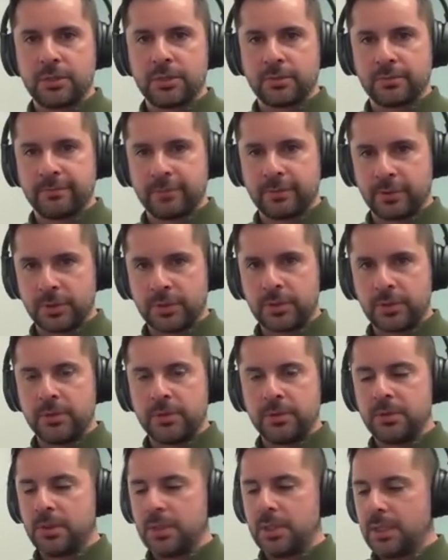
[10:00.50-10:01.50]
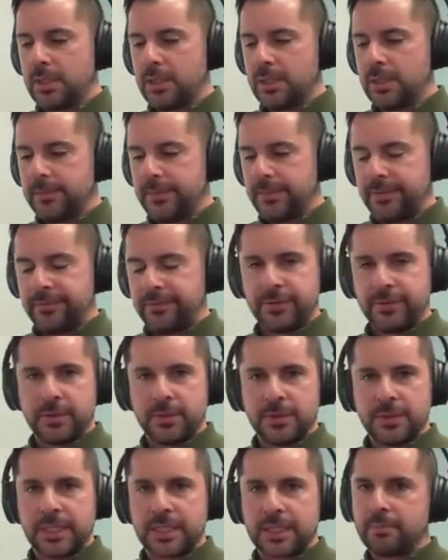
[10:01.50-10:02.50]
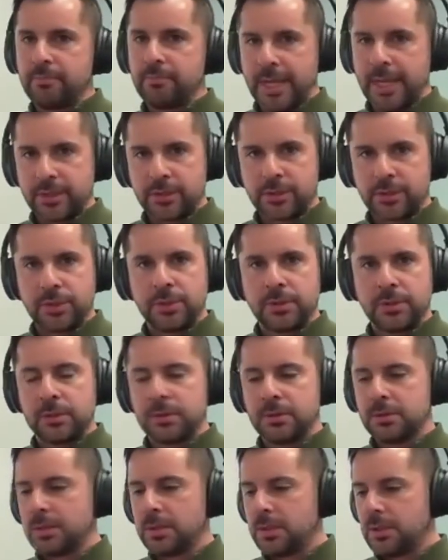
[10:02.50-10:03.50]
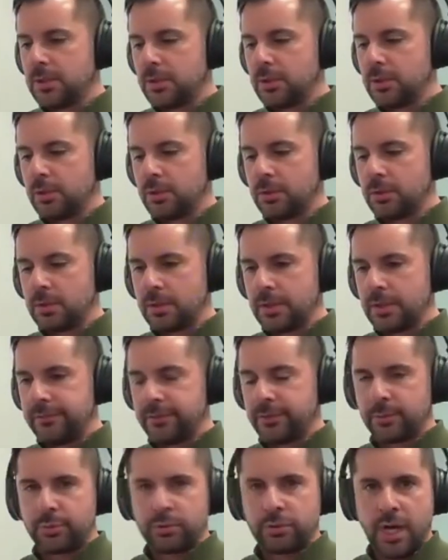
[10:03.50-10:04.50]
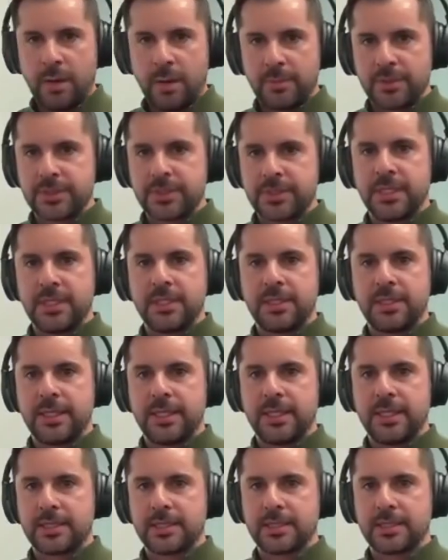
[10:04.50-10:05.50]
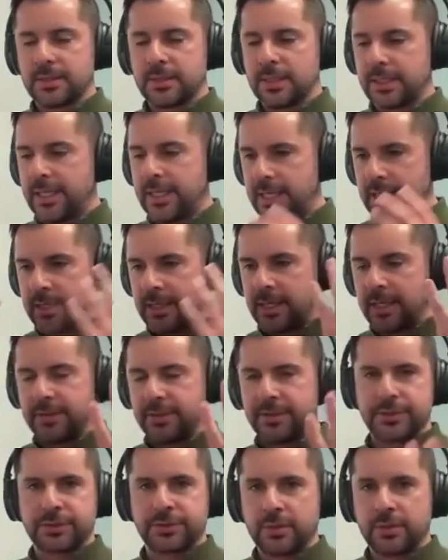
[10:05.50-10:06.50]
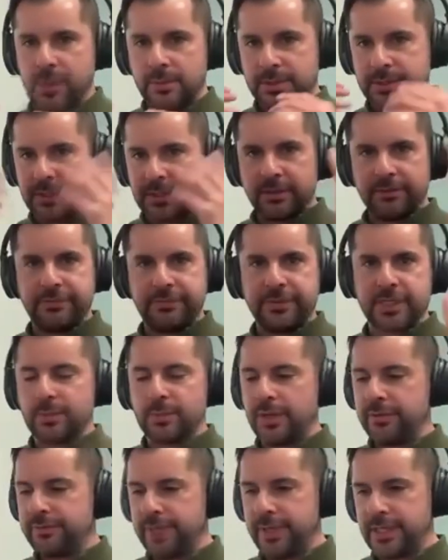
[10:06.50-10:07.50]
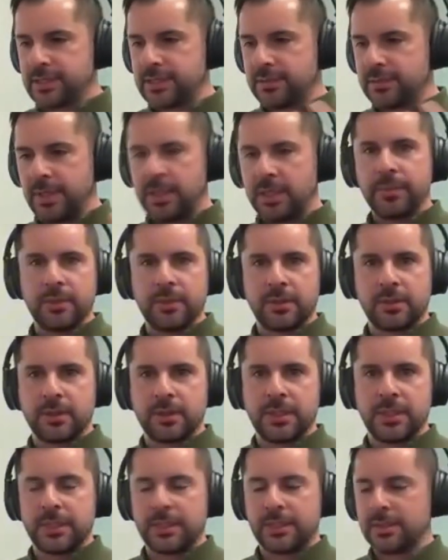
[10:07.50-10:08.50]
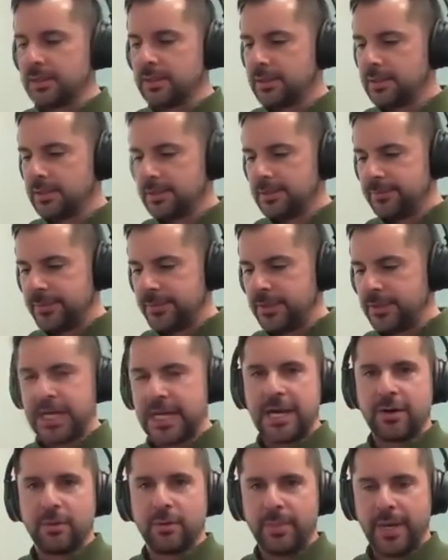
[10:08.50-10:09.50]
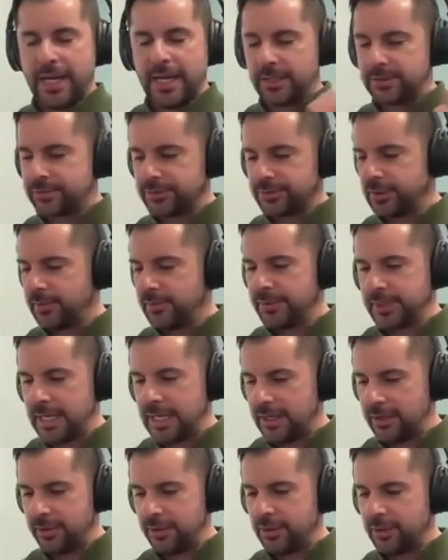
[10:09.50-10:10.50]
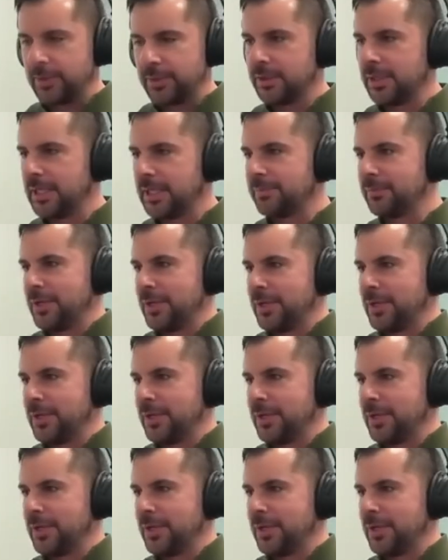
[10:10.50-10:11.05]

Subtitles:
code or vertical. If you're in like medical, or if you're promising things like, hey, I got this cream, it's going to fix my face and make me look like, Tyra Banks or something. I don't know, but